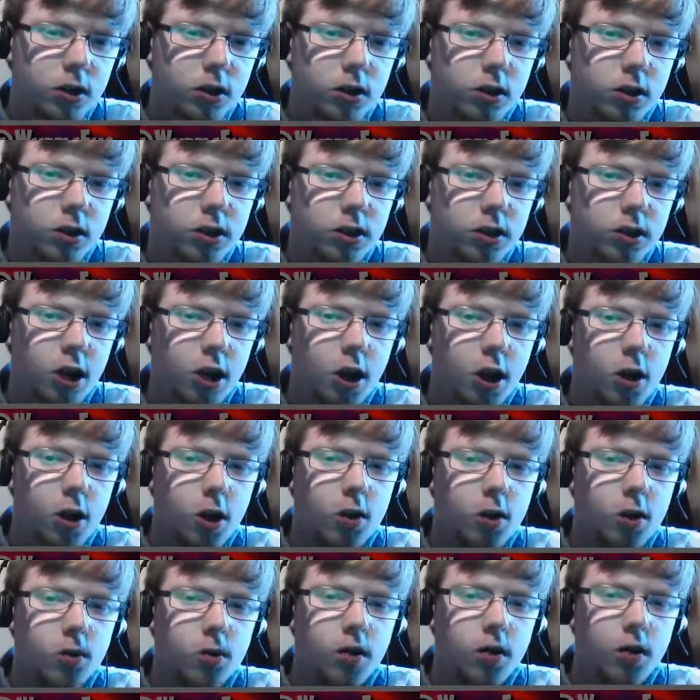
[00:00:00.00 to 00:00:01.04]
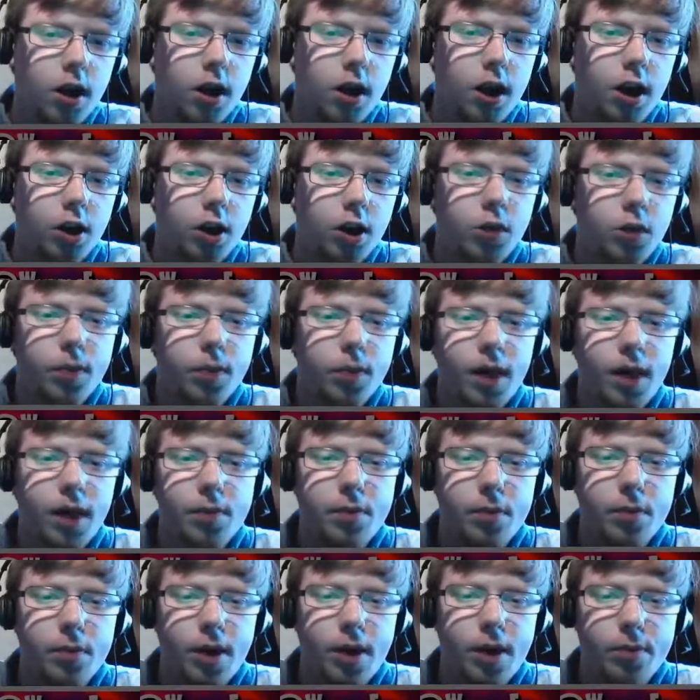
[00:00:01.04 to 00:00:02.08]
So, good play by
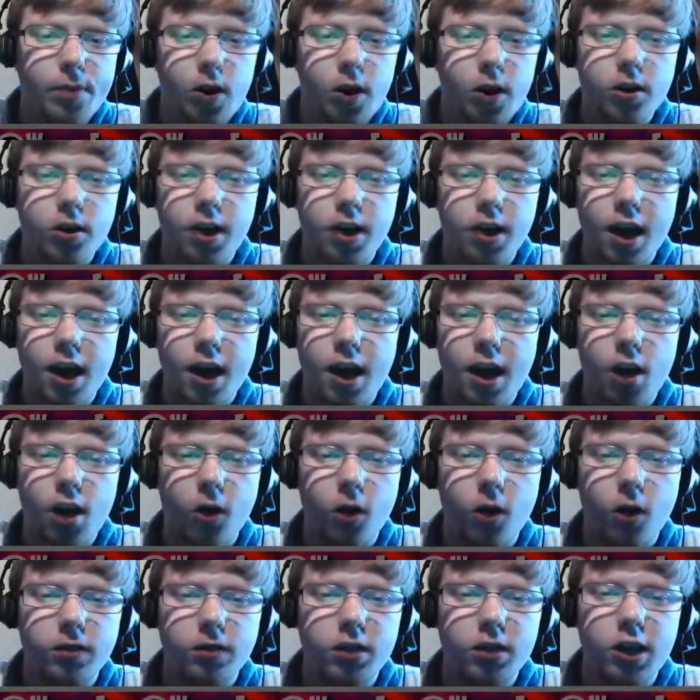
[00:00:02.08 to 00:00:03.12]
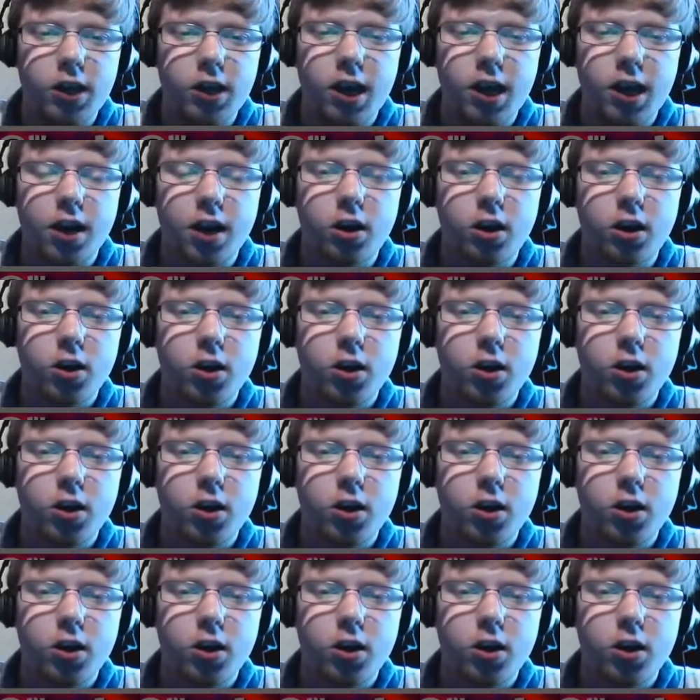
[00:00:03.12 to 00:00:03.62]
my opponent here. Obviously,